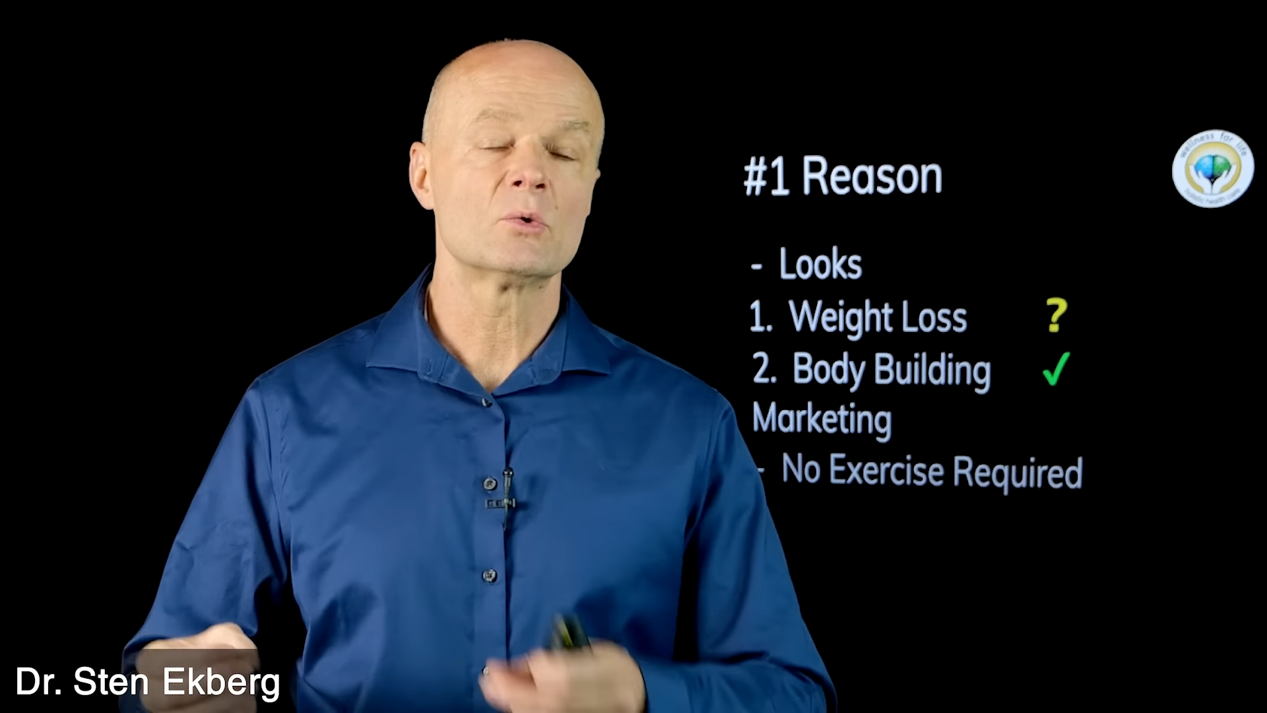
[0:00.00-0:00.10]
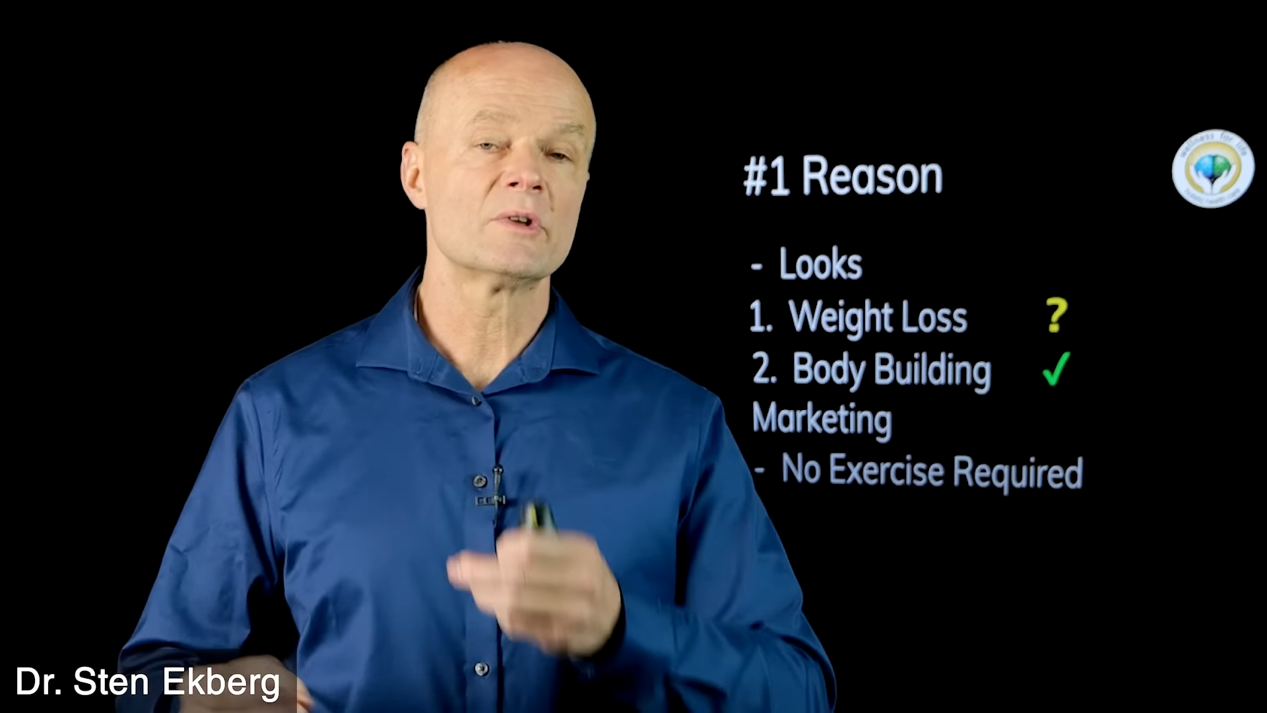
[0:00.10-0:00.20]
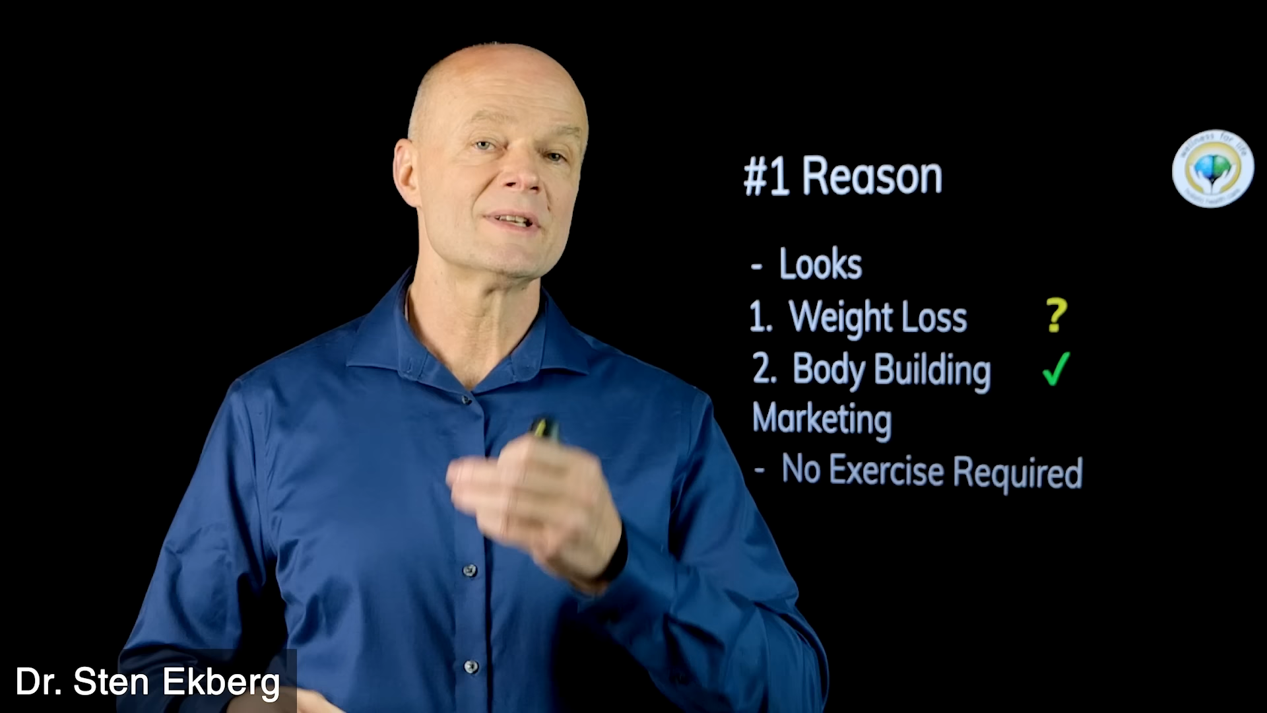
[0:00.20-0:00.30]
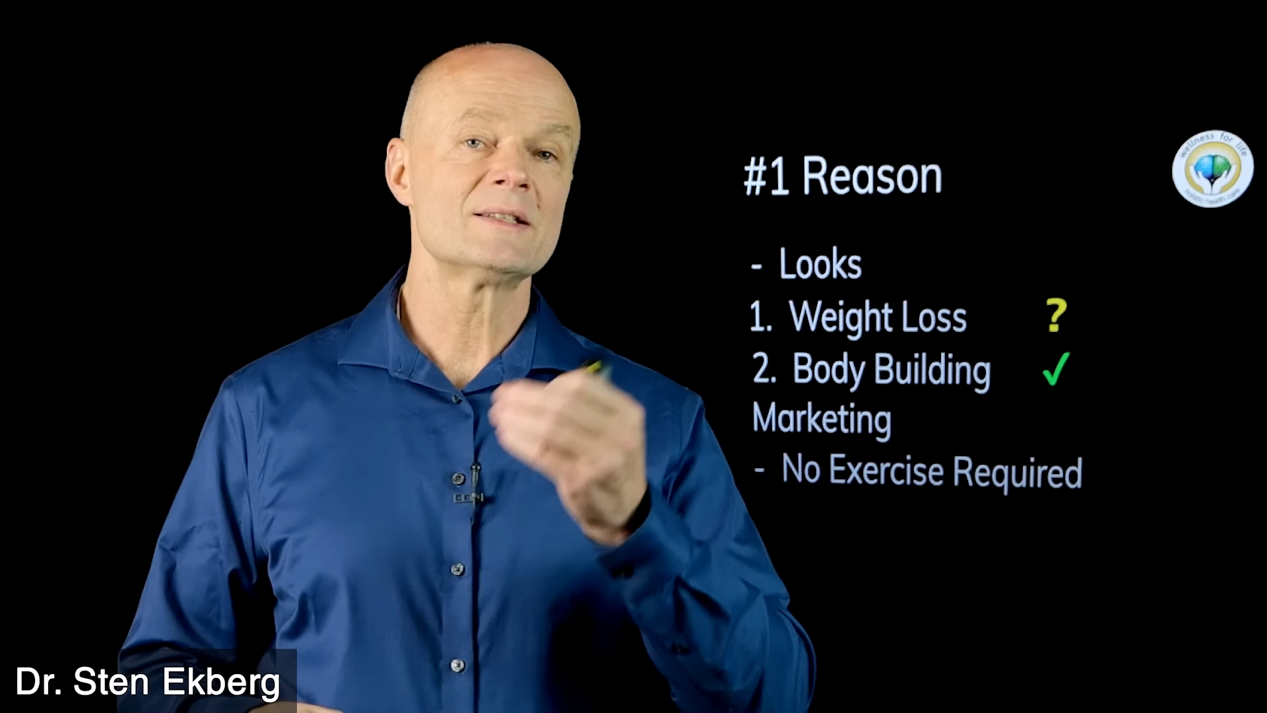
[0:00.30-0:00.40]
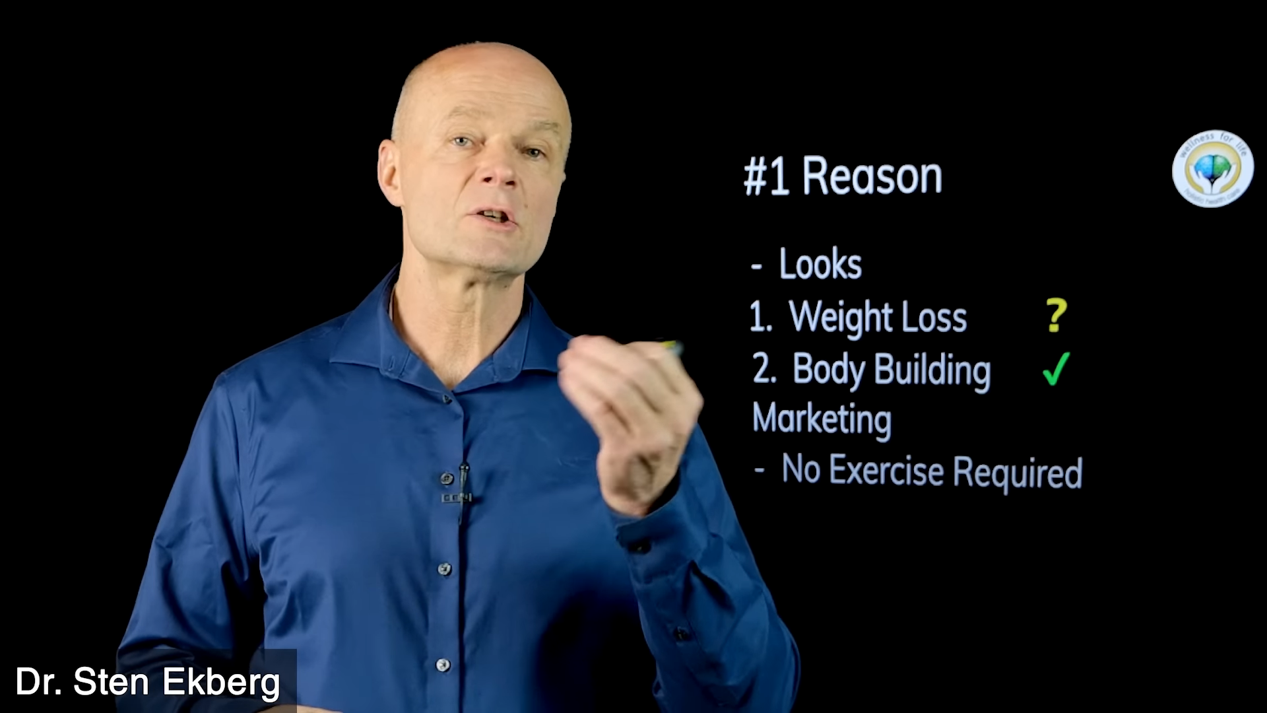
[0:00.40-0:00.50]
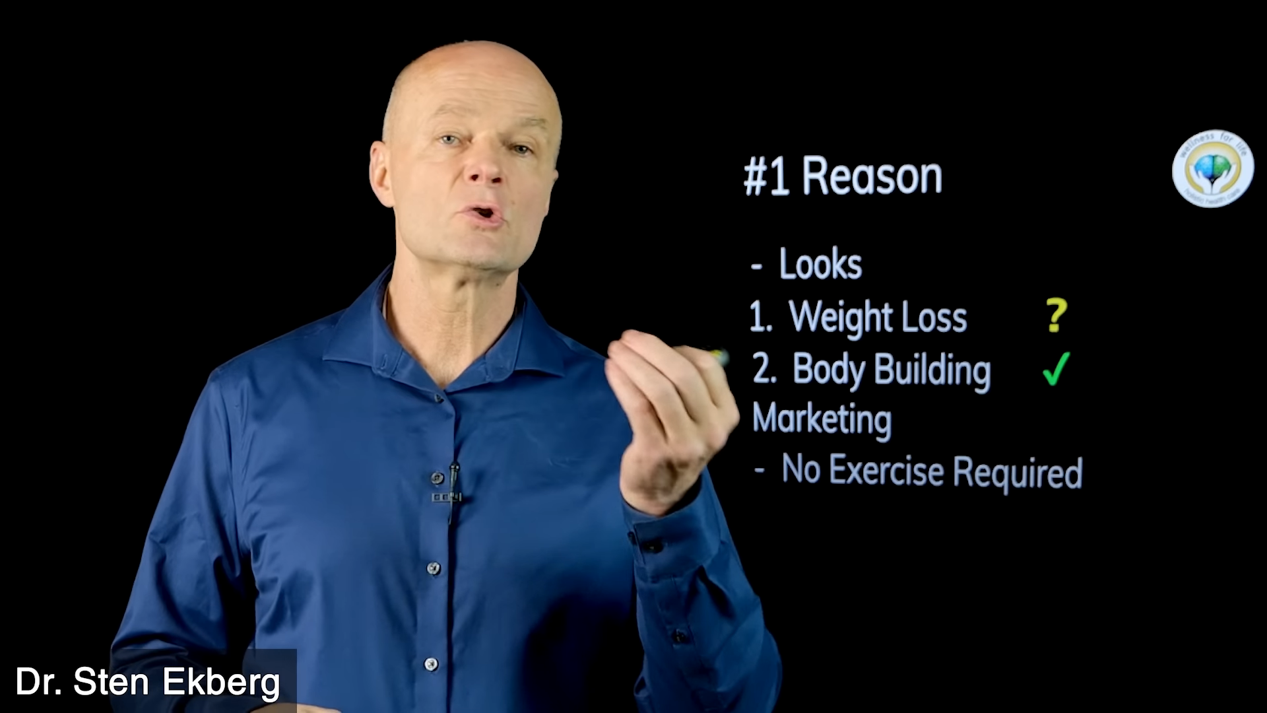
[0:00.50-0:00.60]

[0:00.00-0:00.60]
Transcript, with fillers: or this